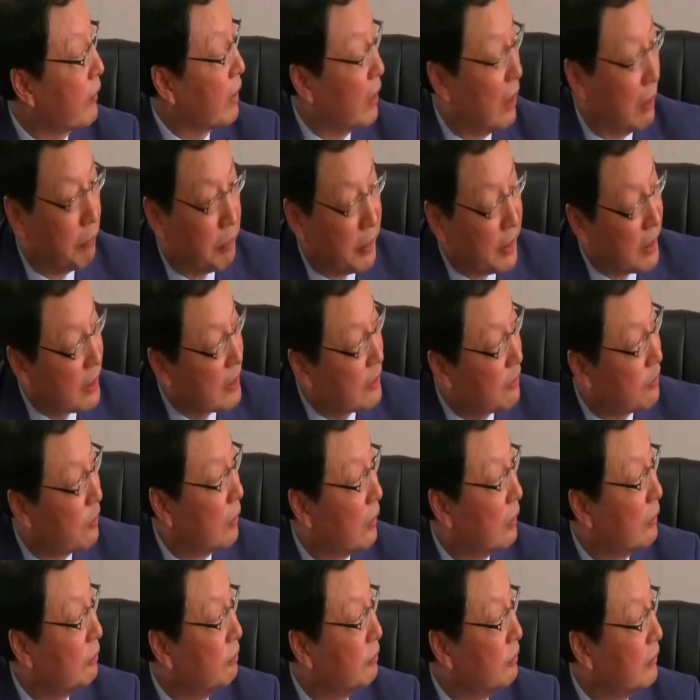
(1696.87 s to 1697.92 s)
a
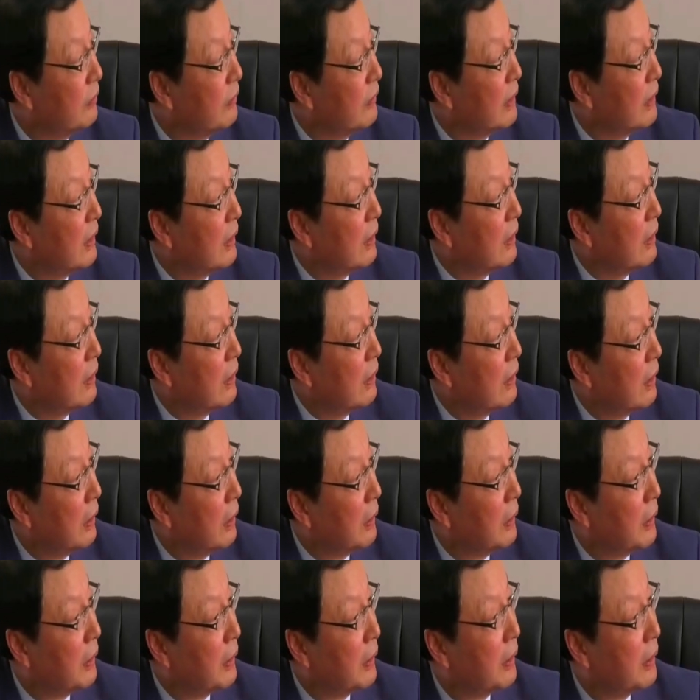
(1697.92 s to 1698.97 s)
peaceful,
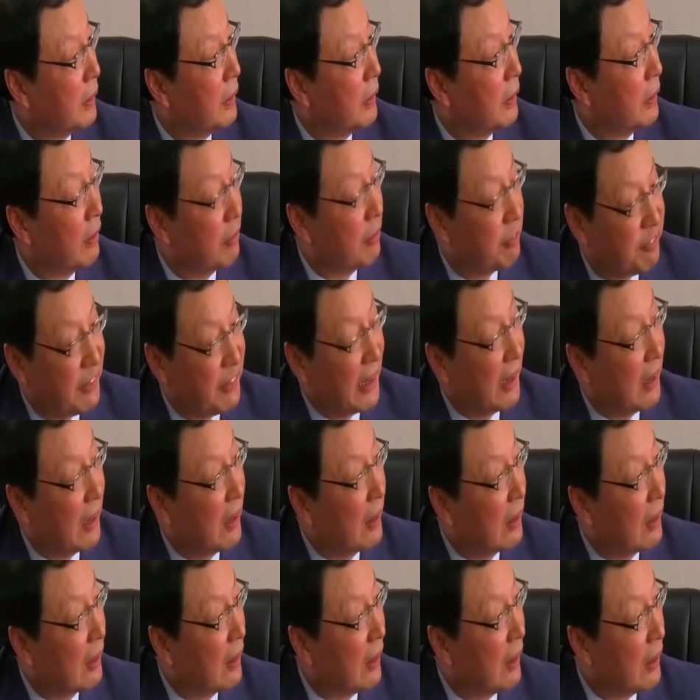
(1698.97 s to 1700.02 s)
a
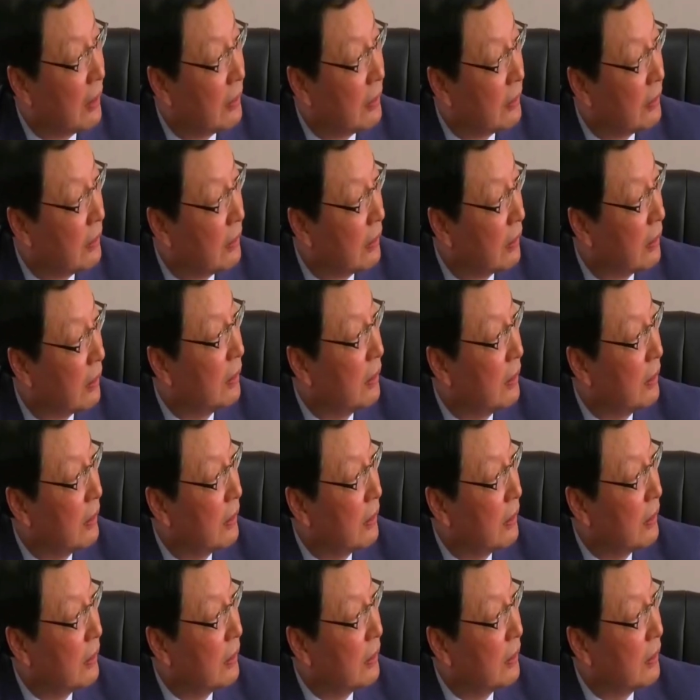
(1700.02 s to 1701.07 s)
fair and
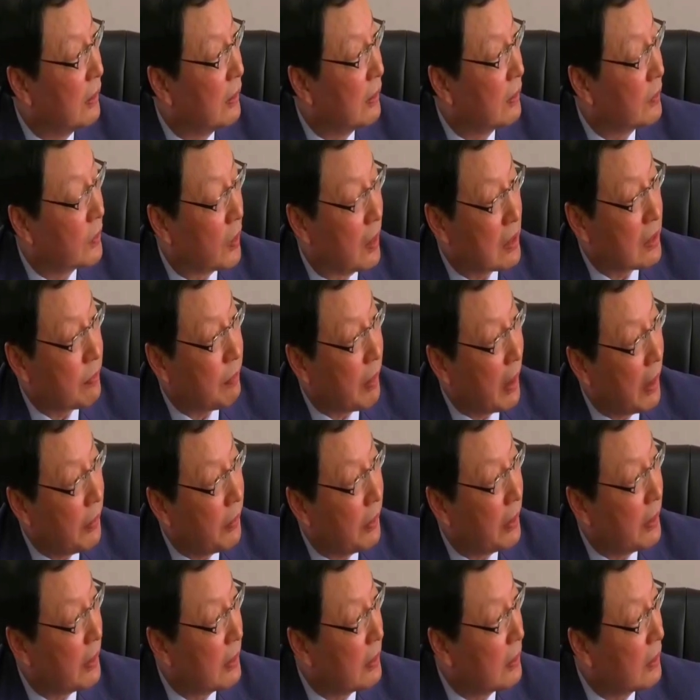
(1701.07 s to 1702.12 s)

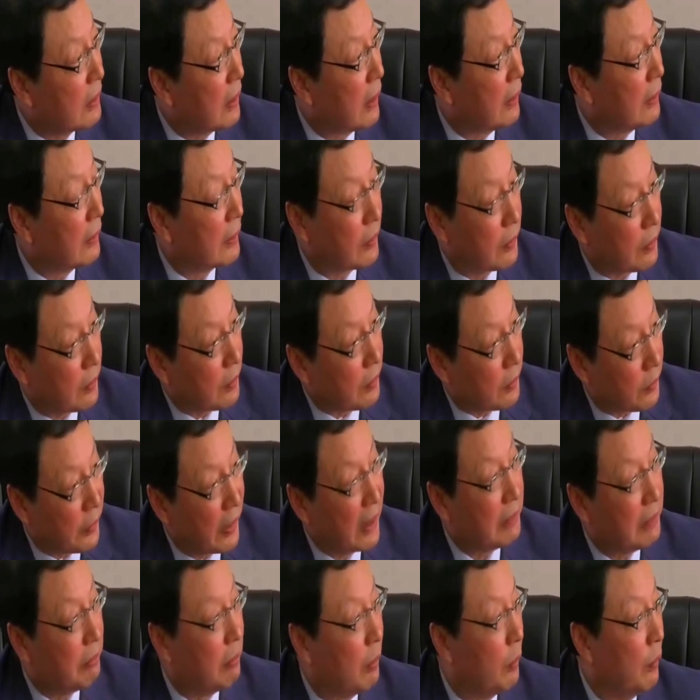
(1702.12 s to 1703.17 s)
transparent and a
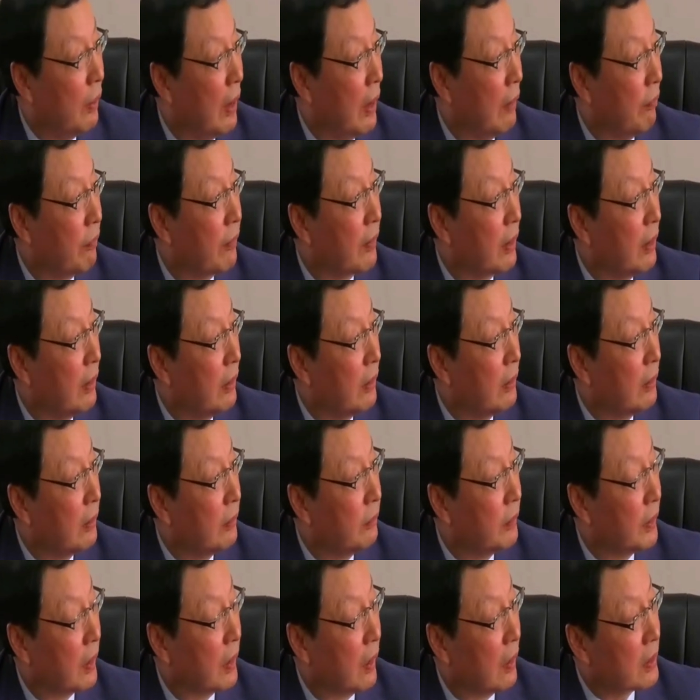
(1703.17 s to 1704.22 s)
credible one,
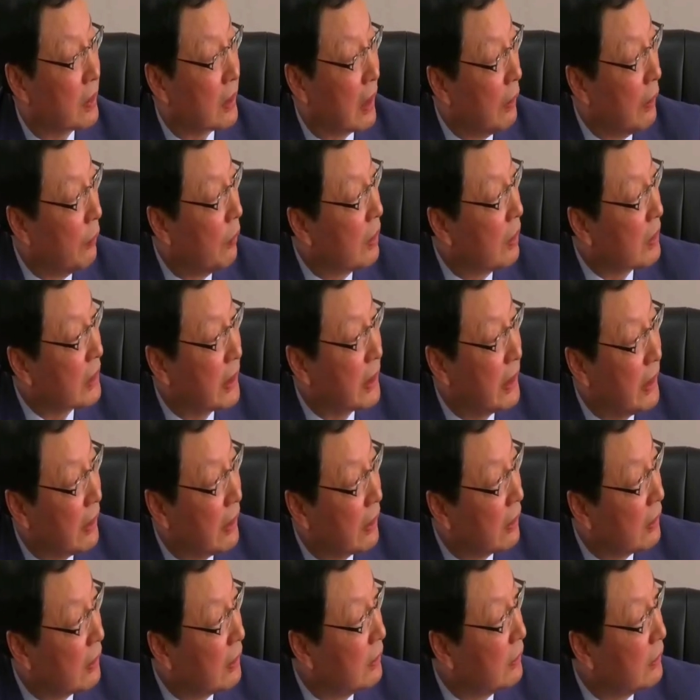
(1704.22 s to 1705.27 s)
because I was here
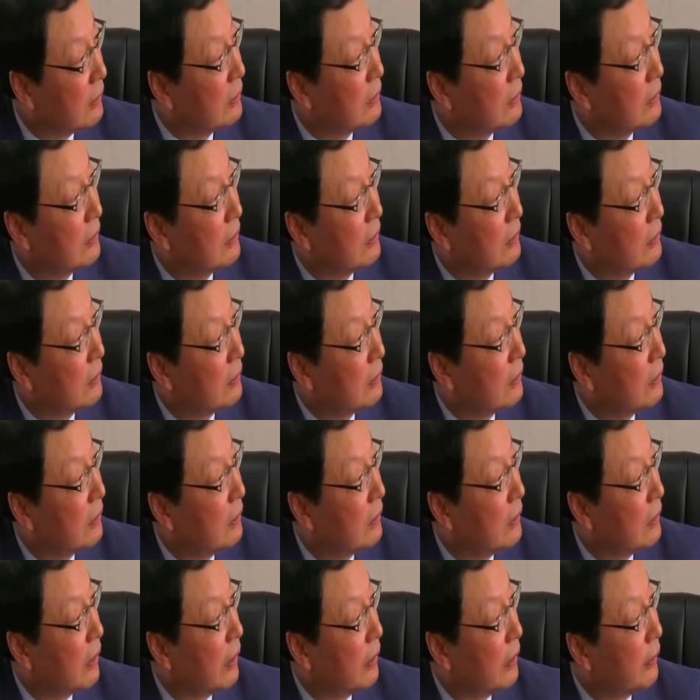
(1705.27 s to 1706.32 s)
in
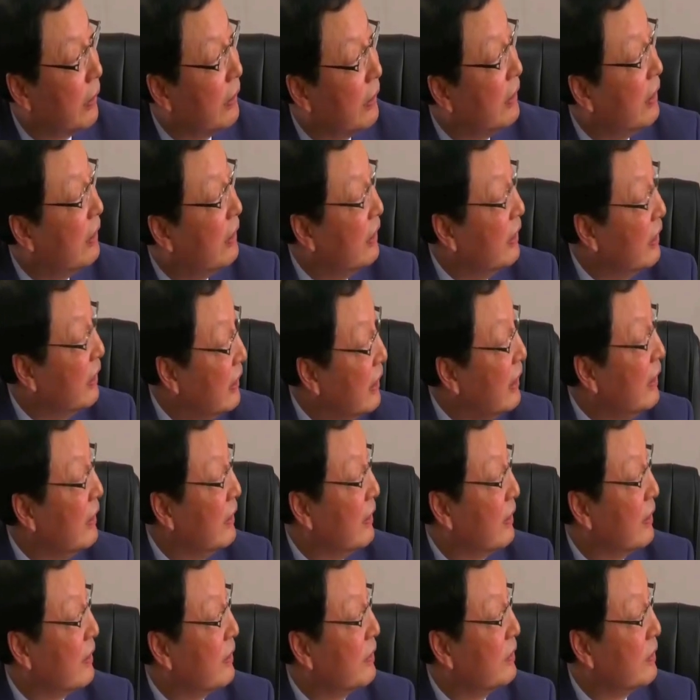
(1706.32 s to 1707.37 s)

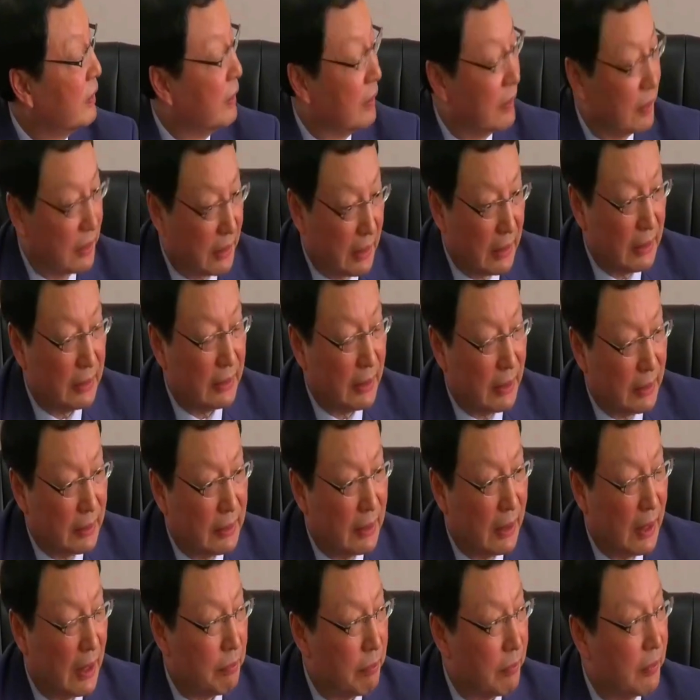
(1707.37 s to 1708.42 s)
2013. For at that
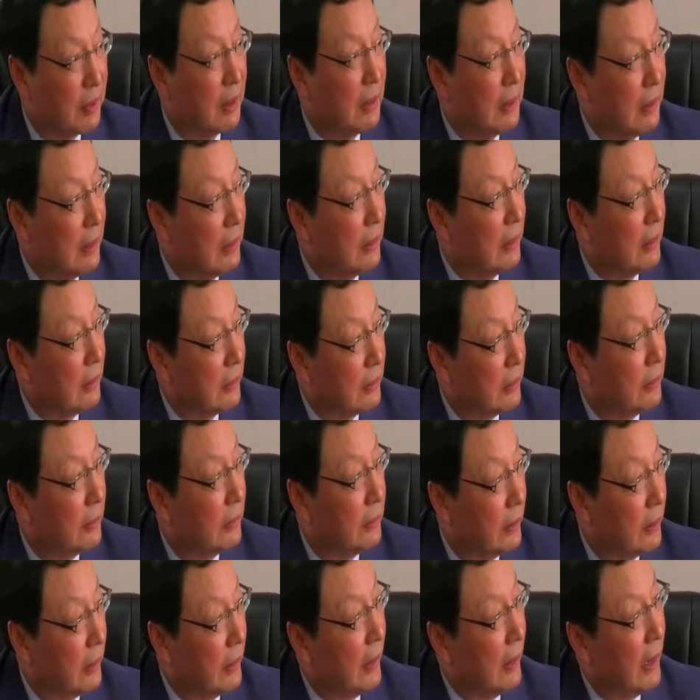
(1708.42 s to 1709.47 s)
time,
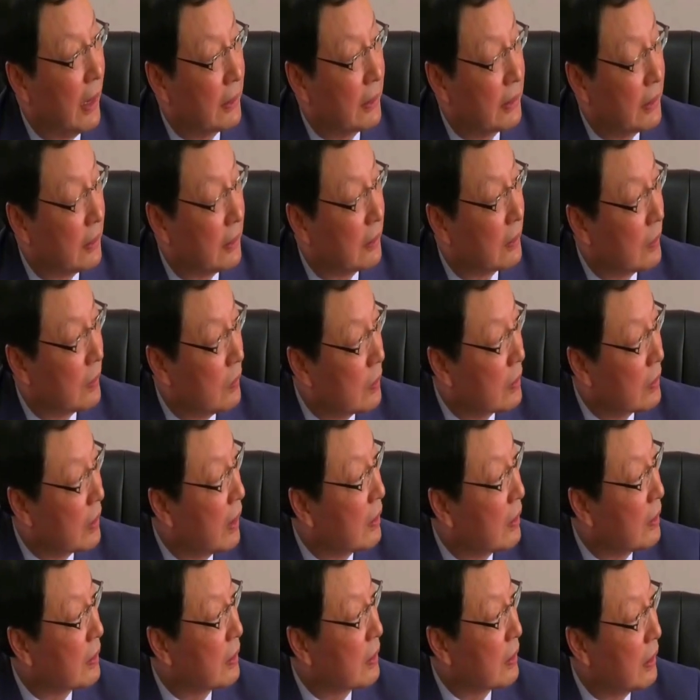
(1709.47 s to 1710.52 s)
the election goes
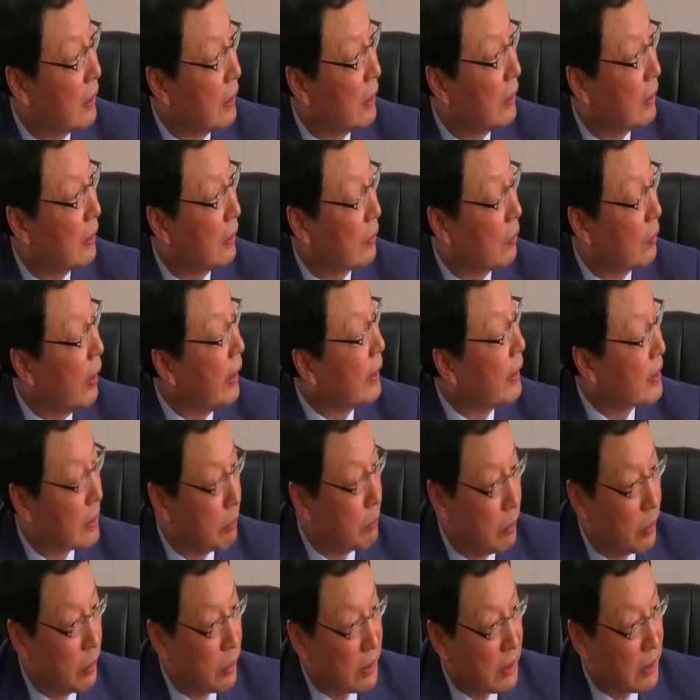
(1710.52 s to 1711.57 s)
on quite
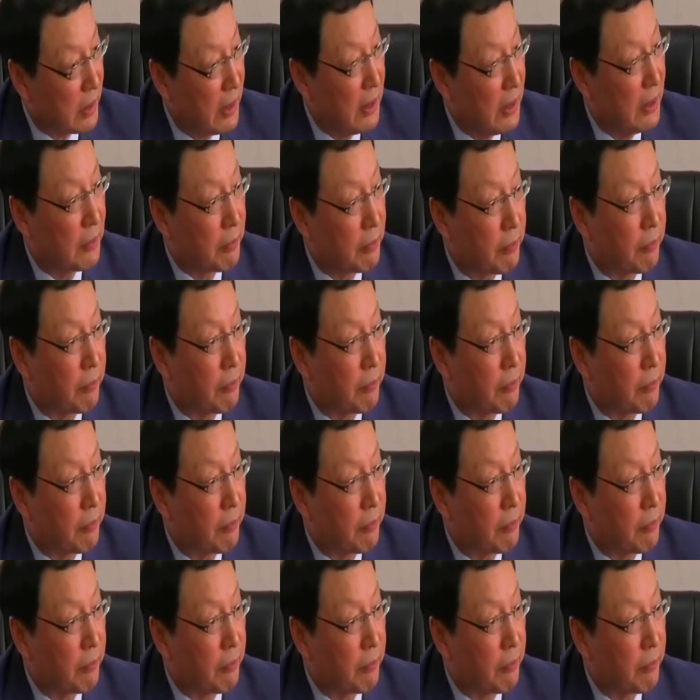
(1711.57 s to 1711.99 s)
smoothly,